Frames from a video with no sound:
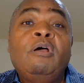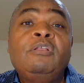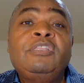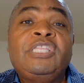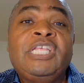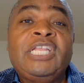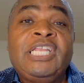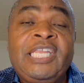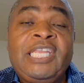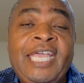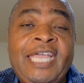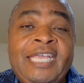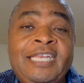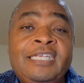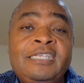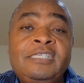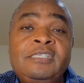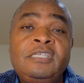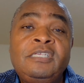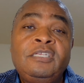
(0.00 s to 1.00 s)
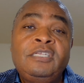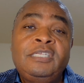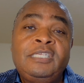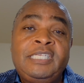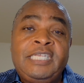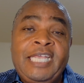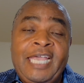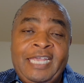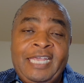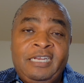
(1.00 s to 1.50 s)
The latest
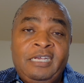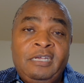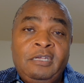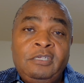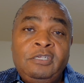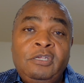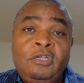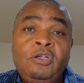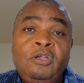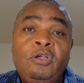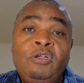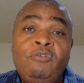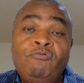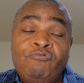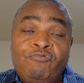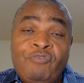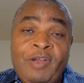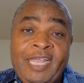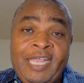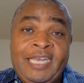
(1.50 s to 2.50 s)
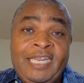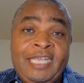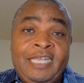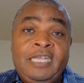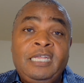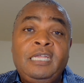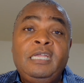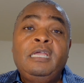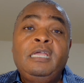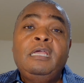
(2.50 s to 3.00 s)
data
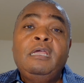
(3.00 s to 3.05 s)
rating